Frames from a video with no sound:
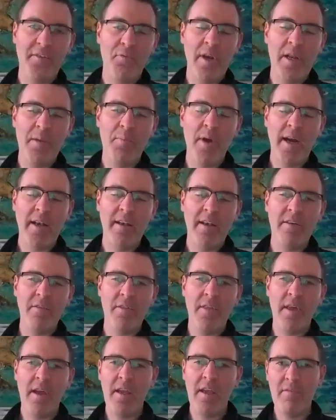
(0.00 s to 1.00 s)
really practical.
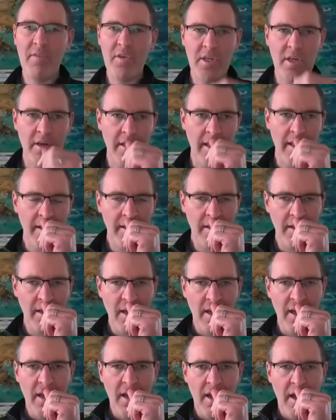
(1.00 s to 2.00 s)
Thank you for sharing that.
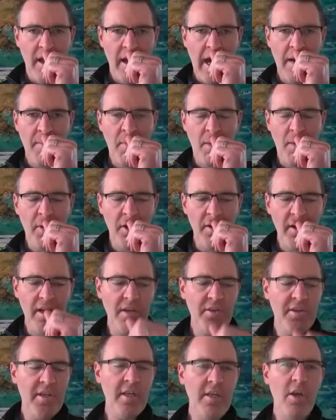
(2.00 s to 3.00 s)
I'm going to
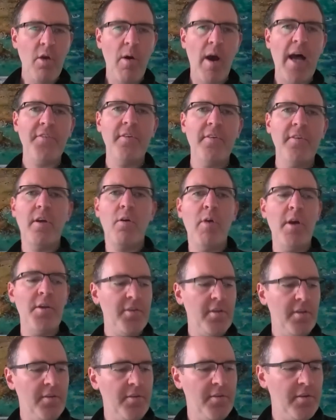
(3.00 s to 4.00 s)
continue asking the
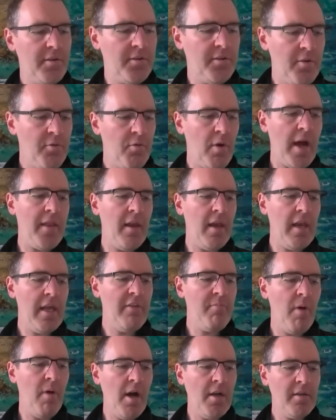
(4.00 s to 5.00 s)
questions because I'd rather
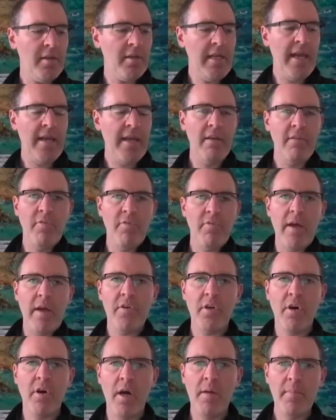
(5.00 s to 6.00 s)
leave mine to the end if we have
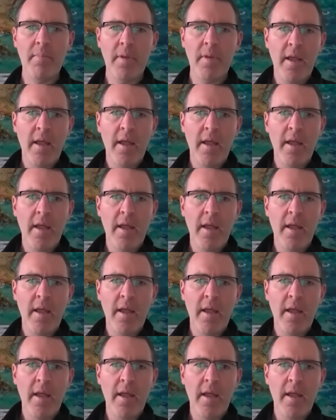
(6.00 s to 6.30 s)
time.